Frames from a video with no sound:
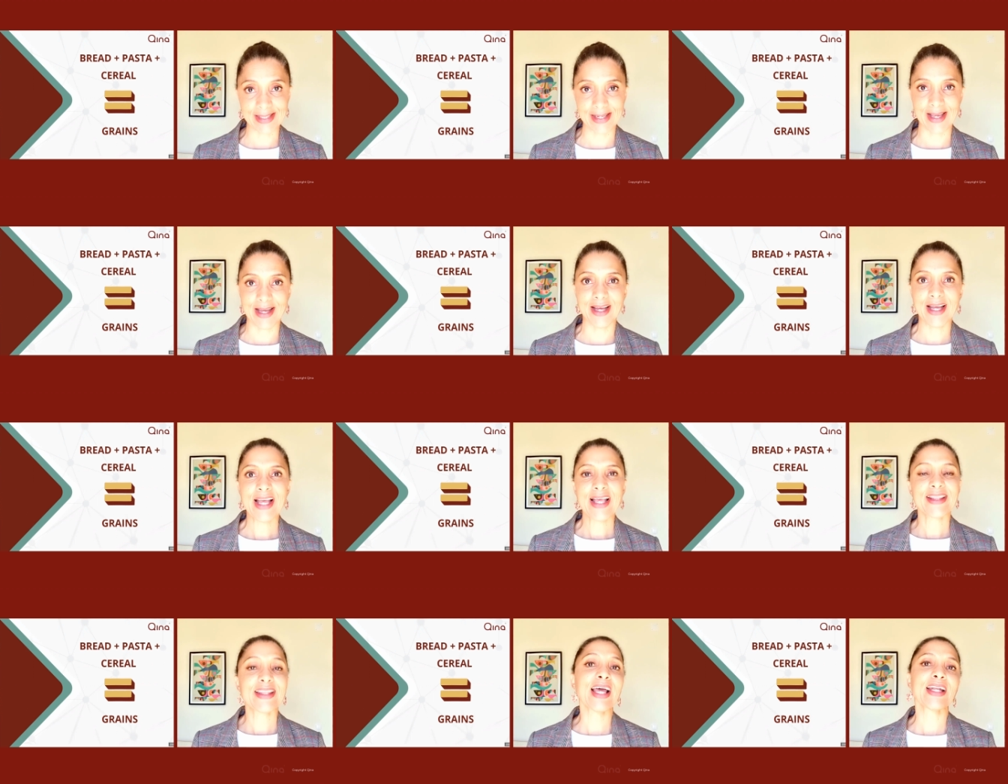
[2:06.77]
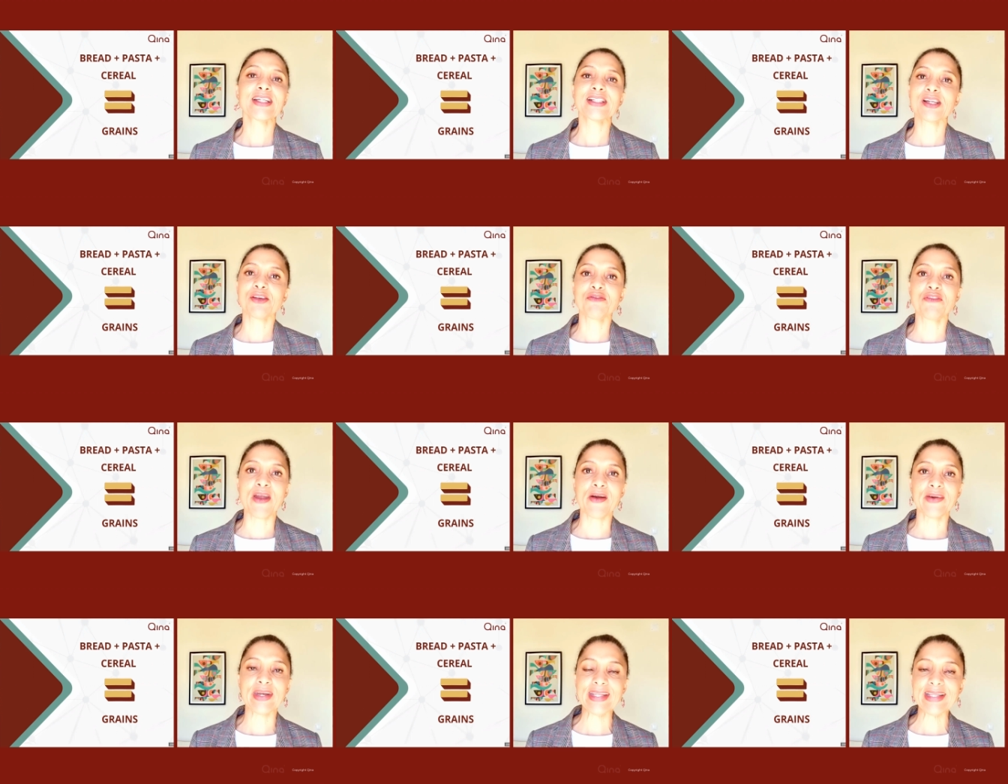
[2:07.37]
Yeah, that is a
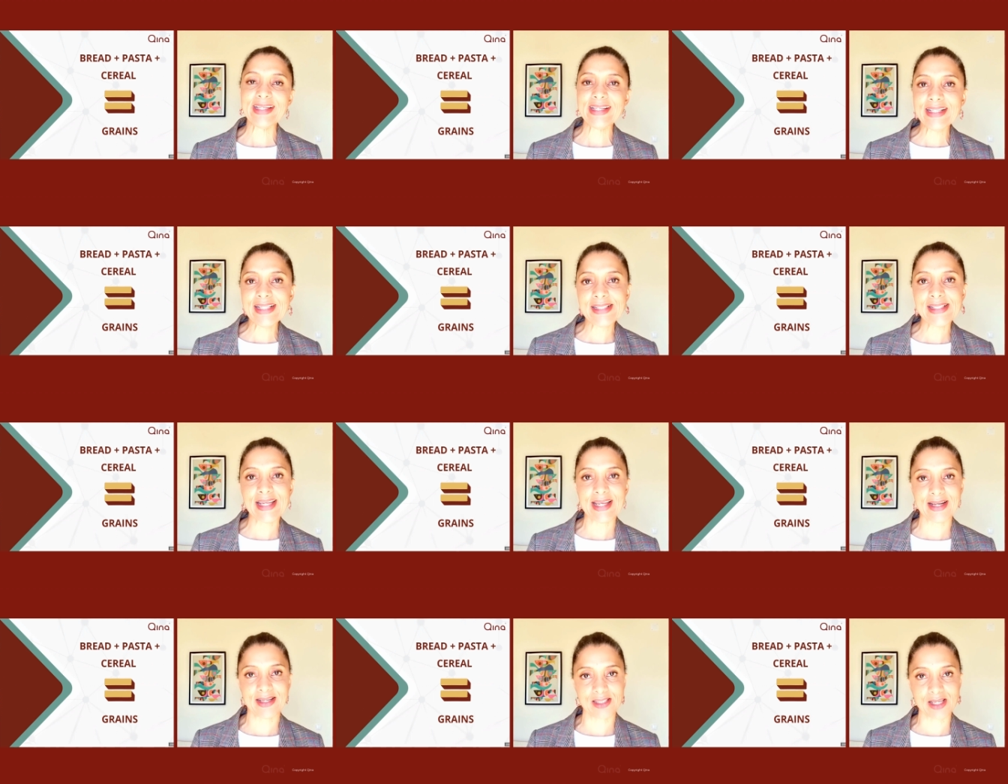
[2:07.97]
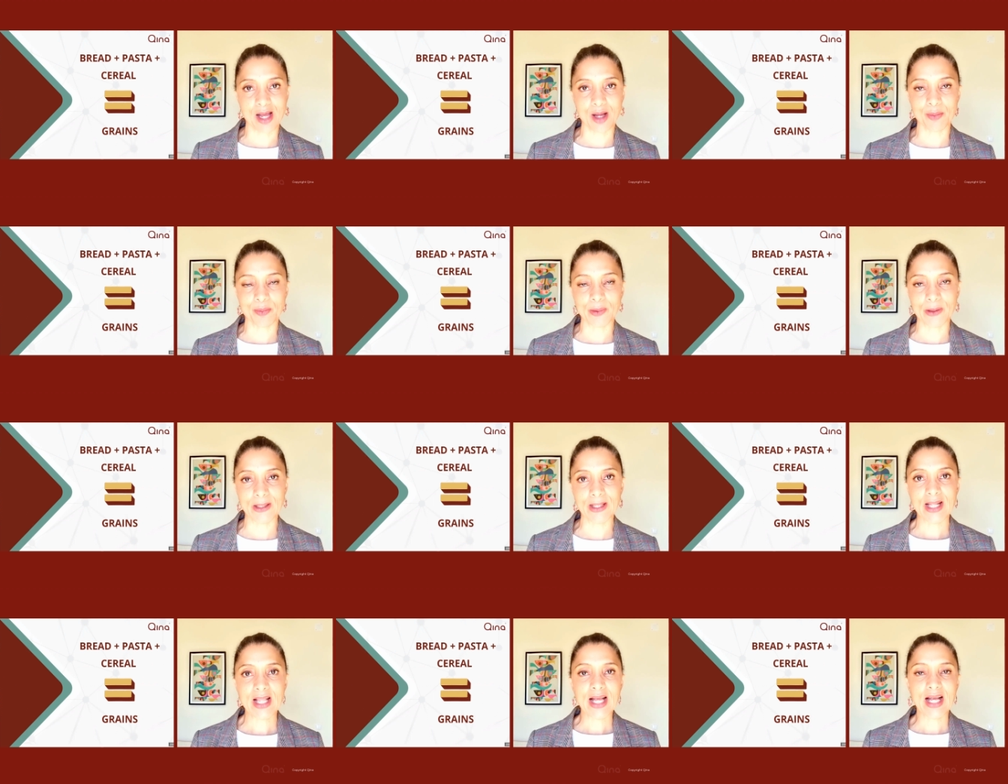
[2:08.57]
very easy
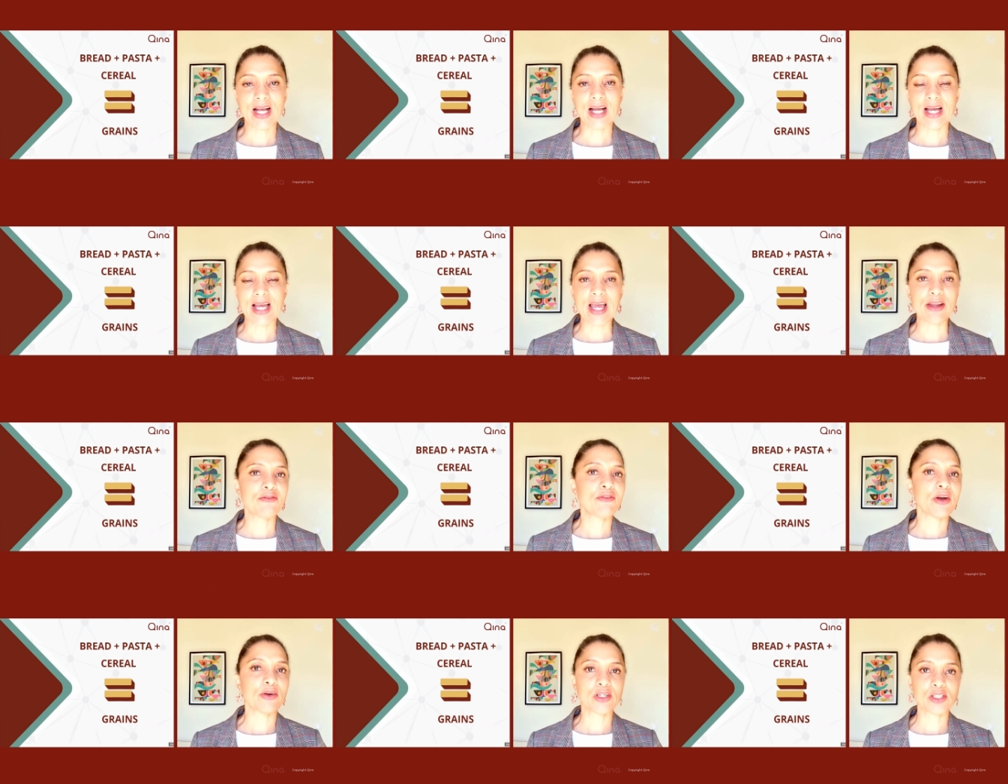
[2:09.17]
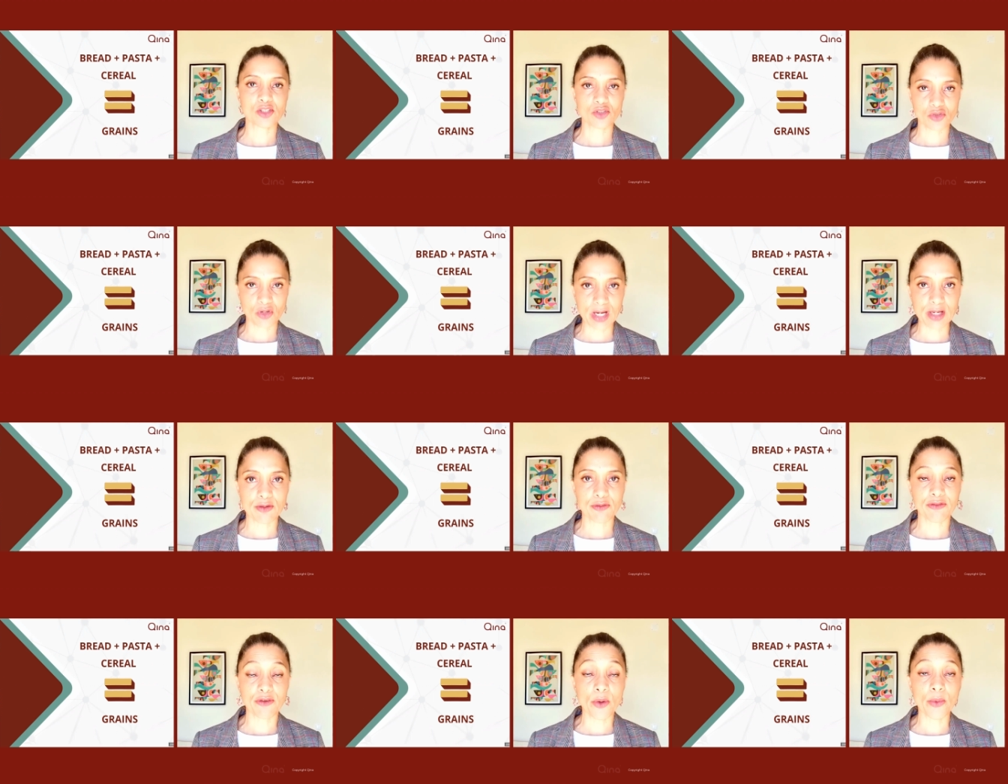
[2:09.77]
example and very
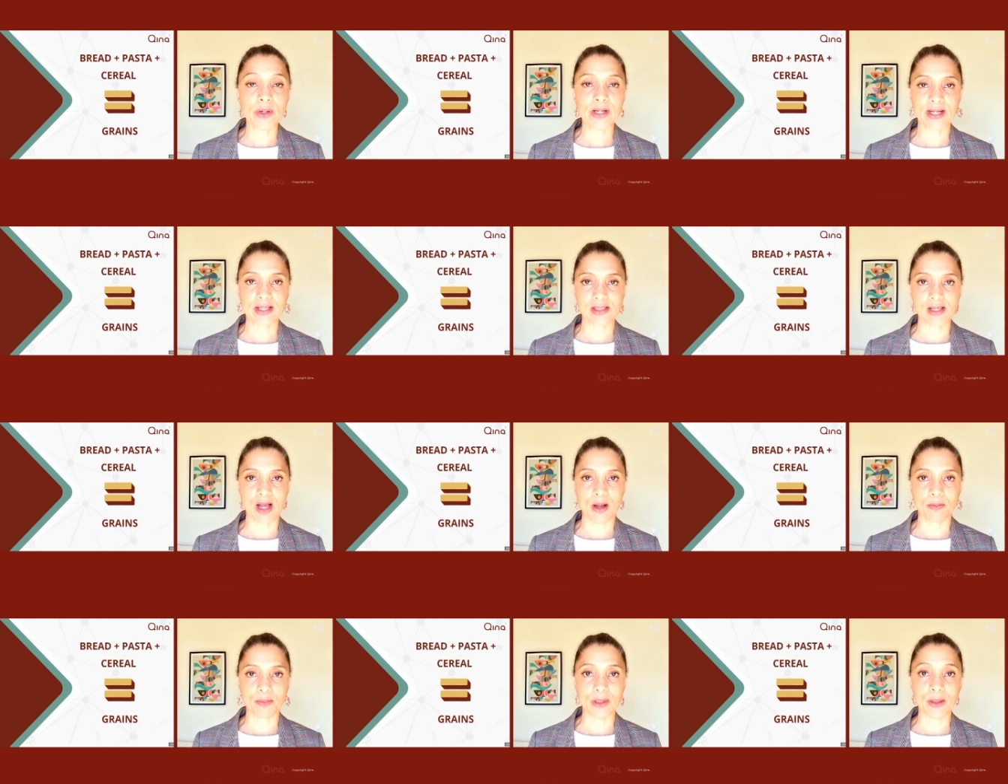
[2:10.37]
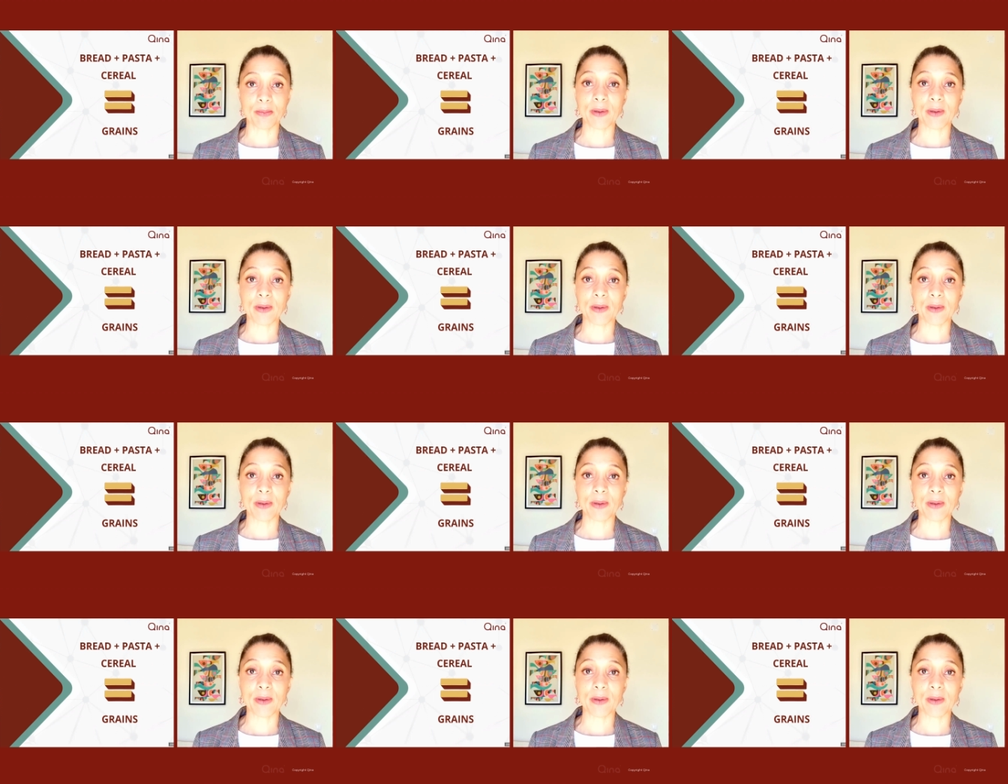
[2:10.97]
straightforward example.